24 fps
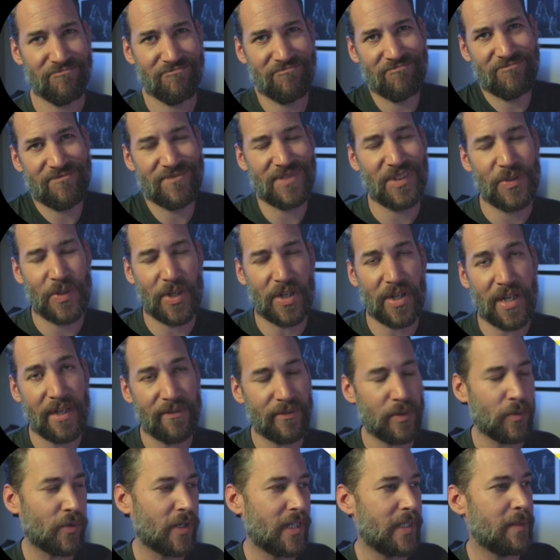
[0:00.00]
we don't have
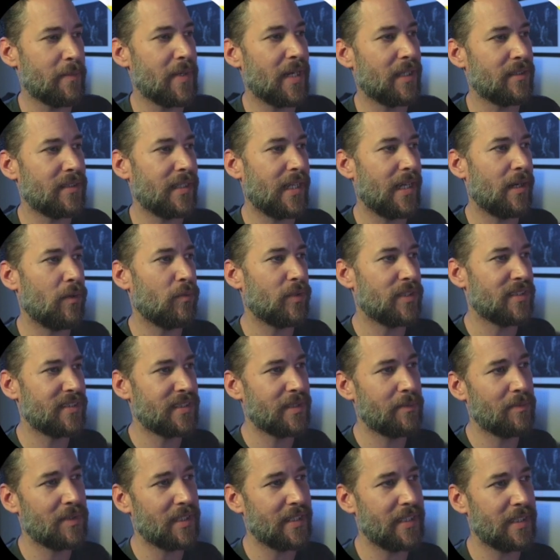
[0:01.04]
to worry about that with
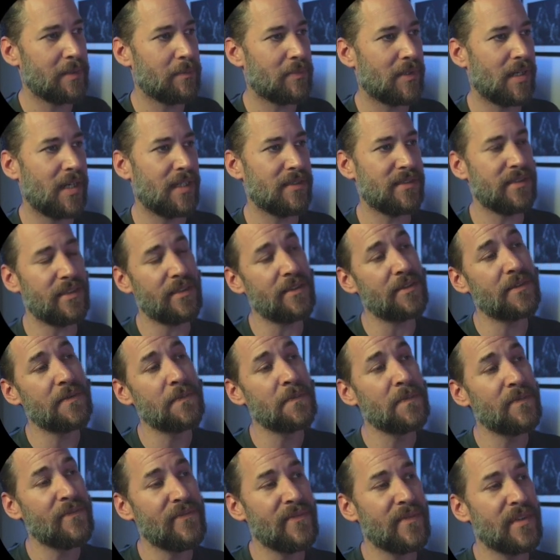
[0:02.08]
simulated process.
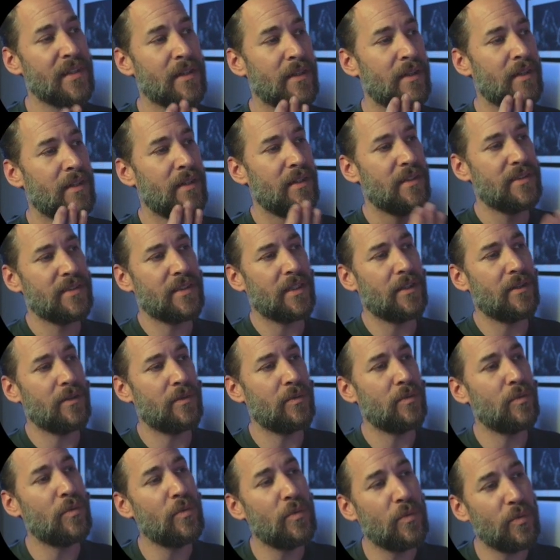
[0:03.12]

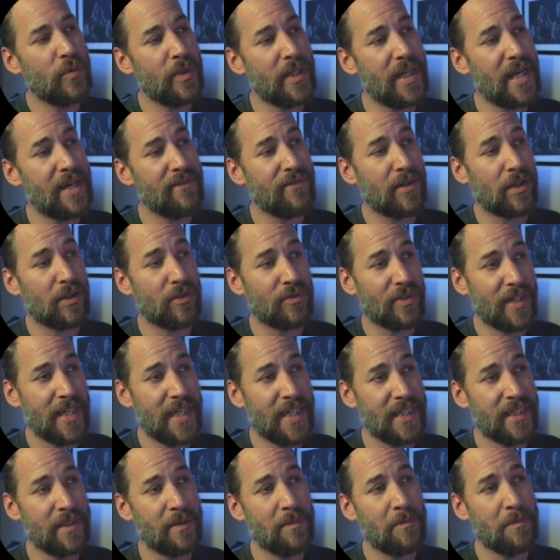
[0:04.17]
So we have our
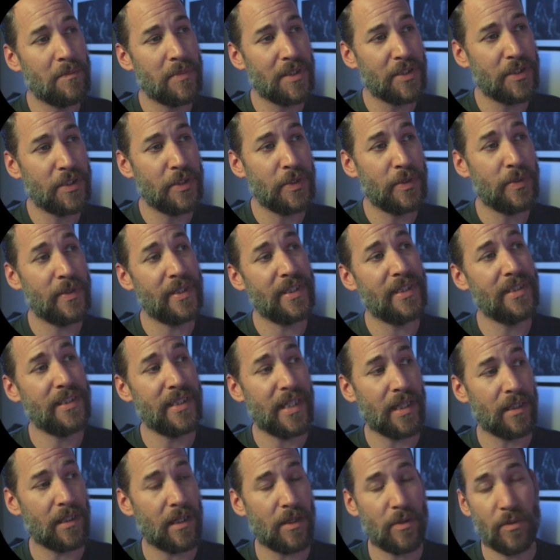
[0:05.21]
red, blue, and
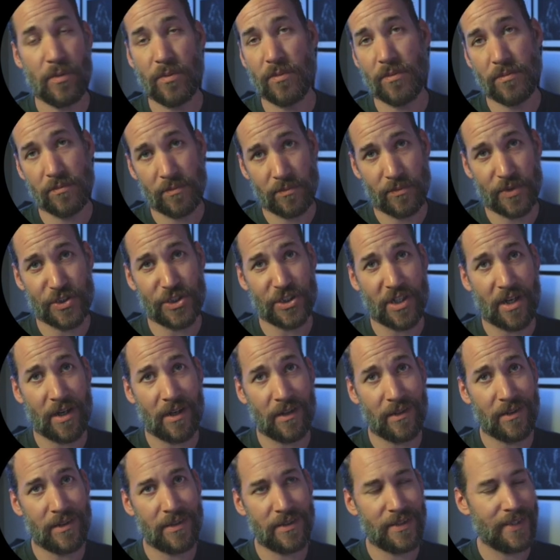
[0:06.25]
yellow, which
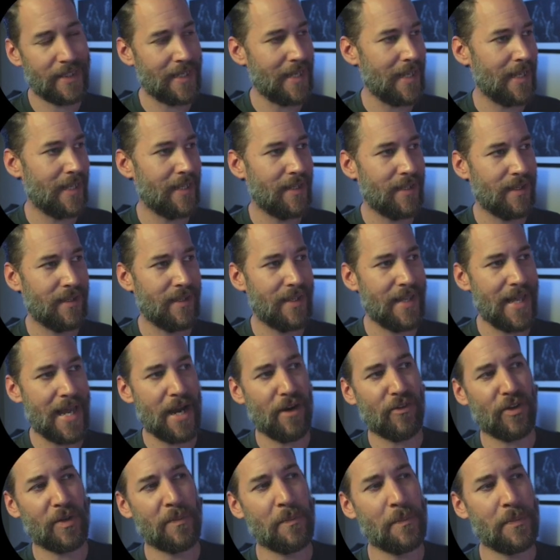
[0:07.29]
are
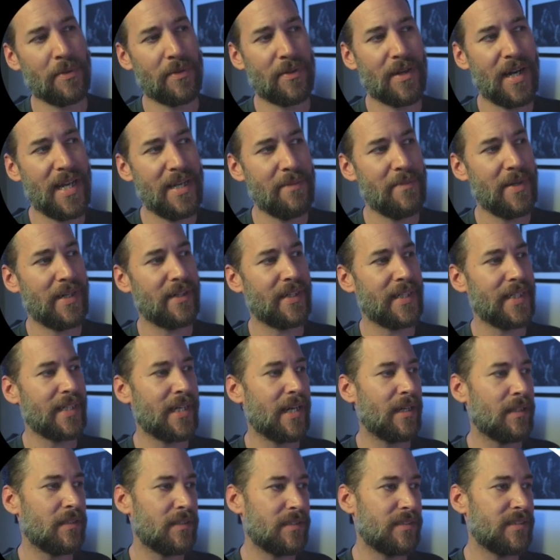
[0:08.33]
our primary
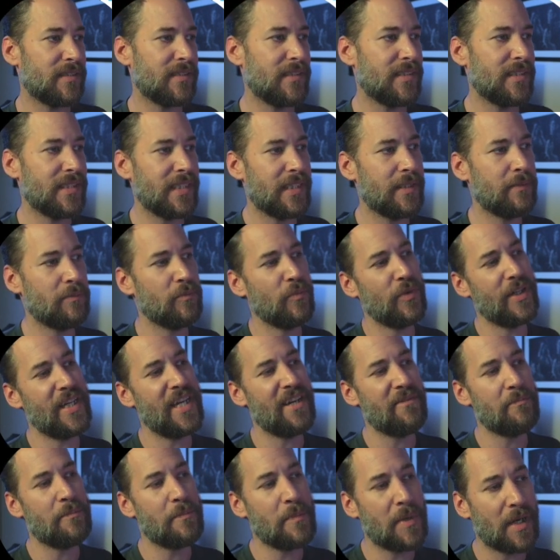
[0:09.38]
colors, and then we
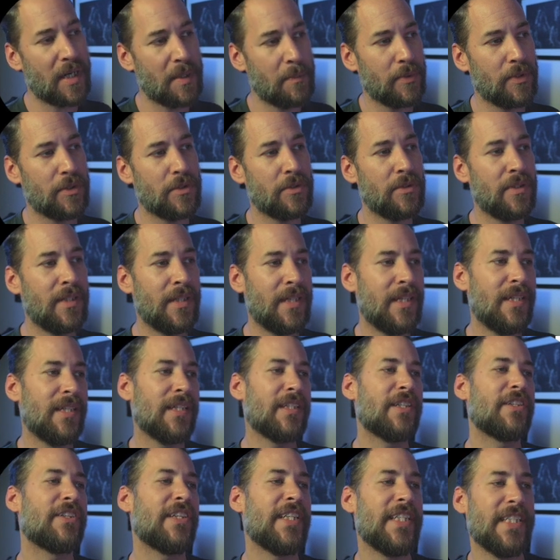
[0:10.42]
have purple,
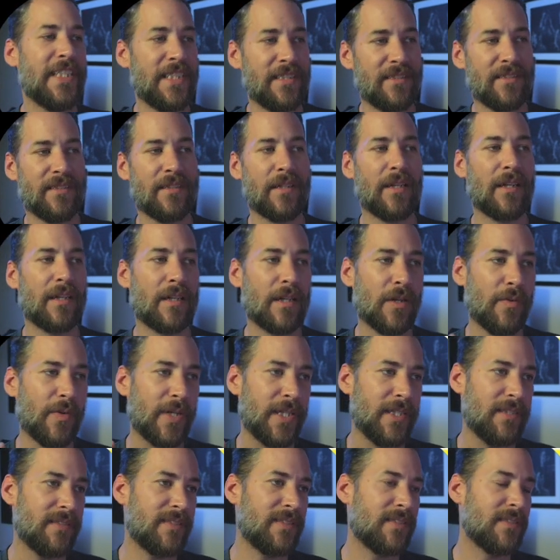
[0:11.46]
green,
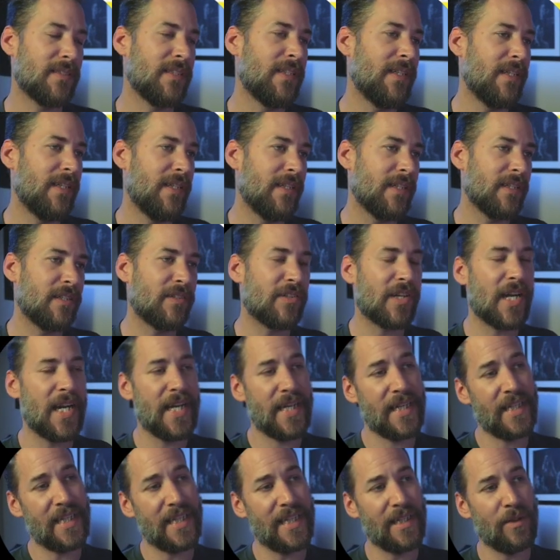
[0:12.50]
turquoise,
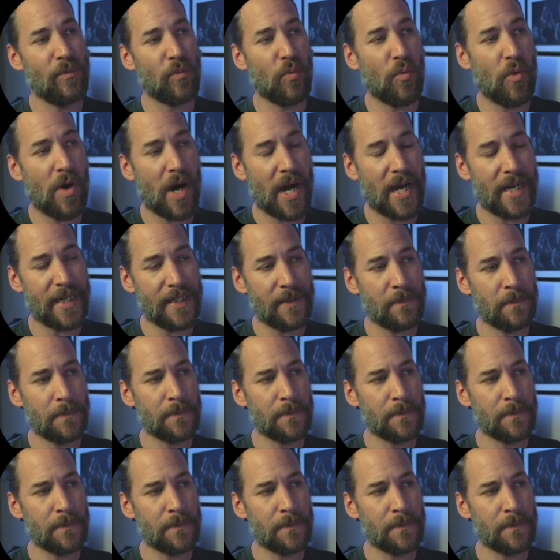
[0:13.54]
gray, and white.